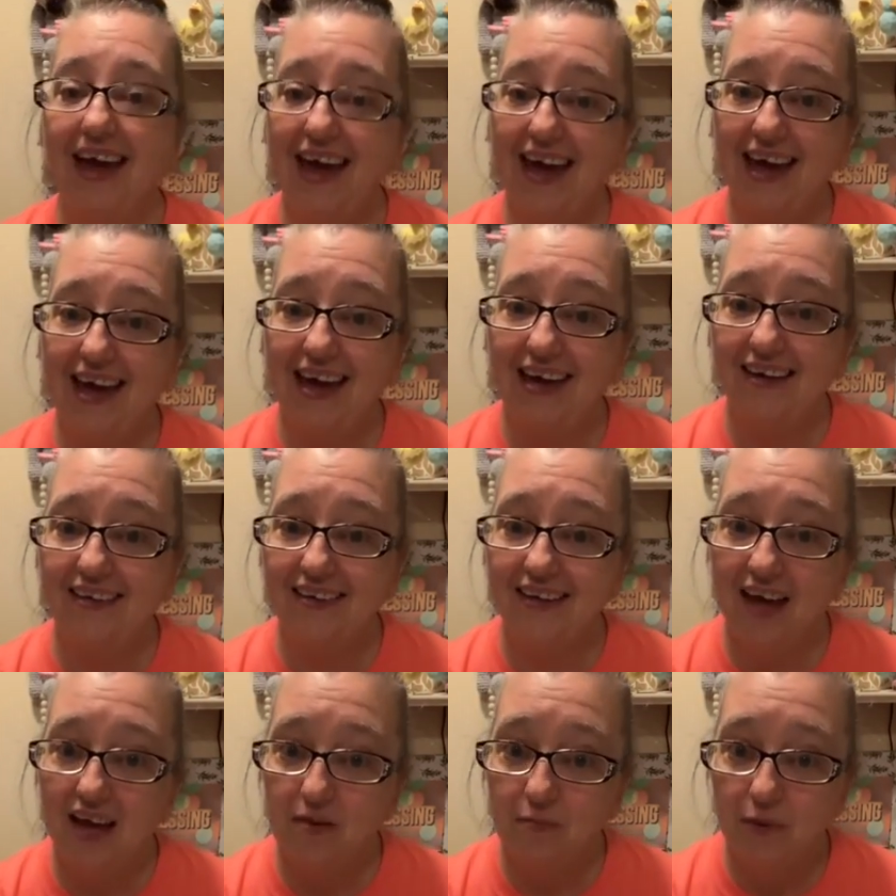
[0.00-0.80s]

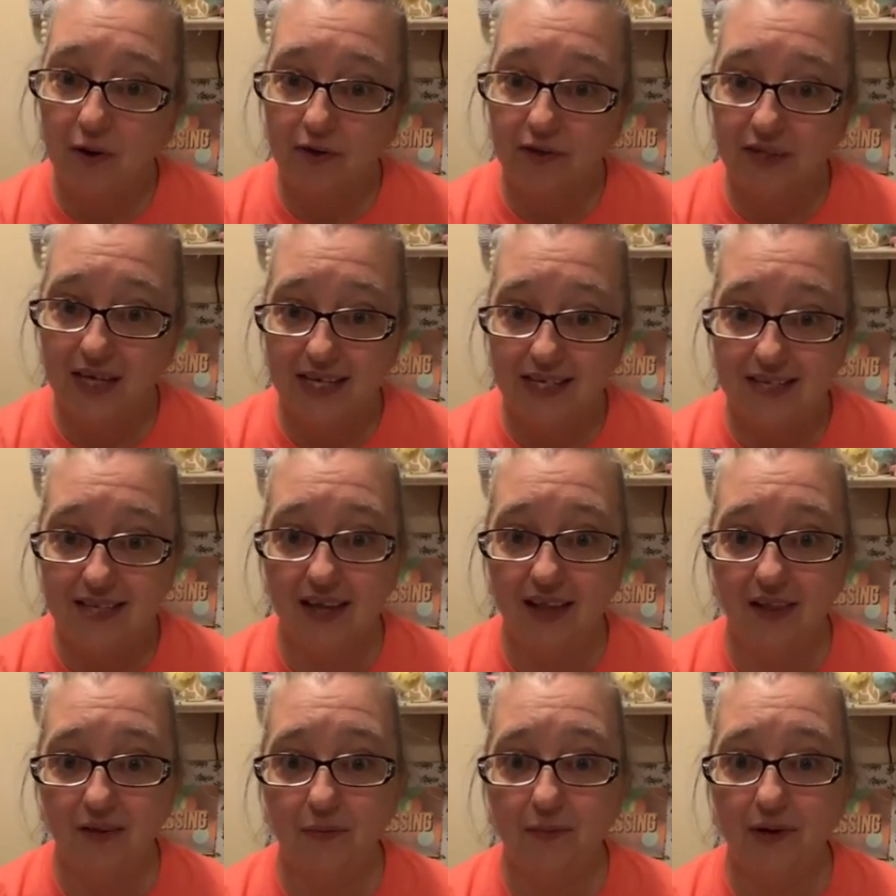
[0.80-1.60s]
and a birthday
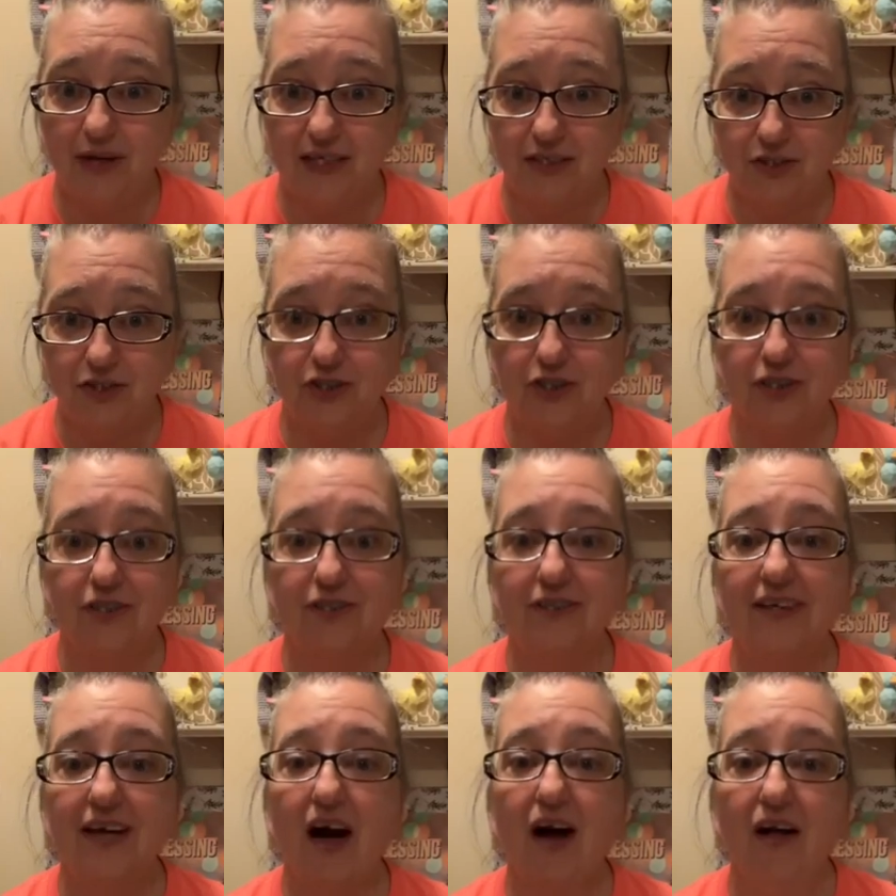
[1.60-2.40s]

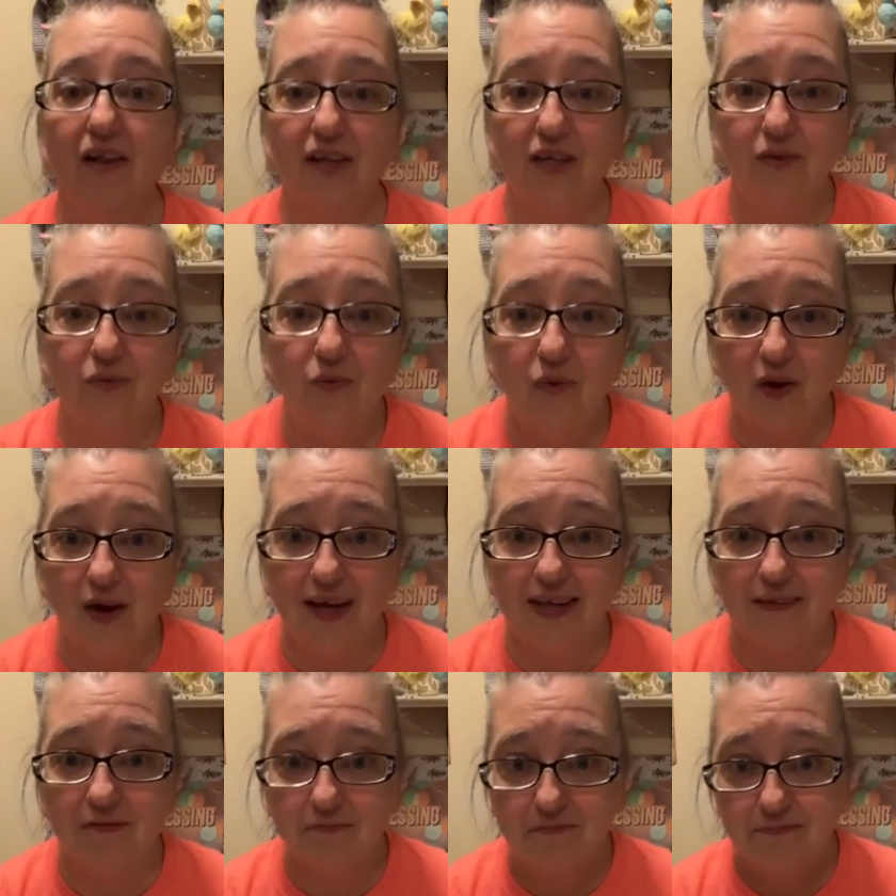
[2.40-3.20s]
celebration all in
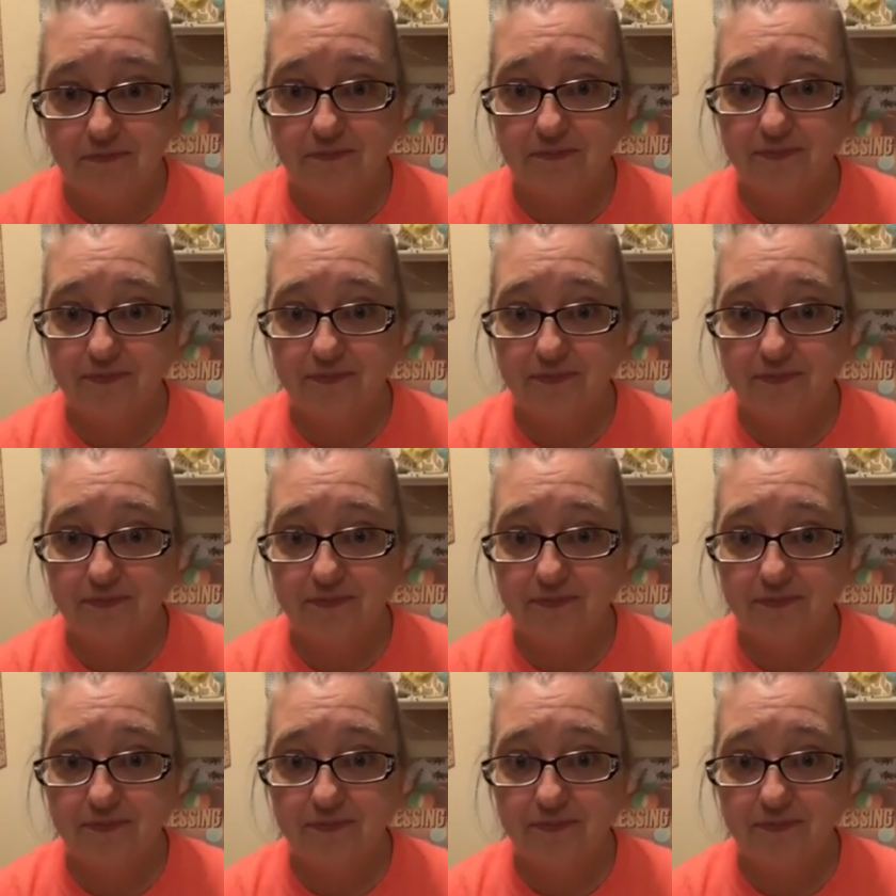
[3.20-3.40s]
one.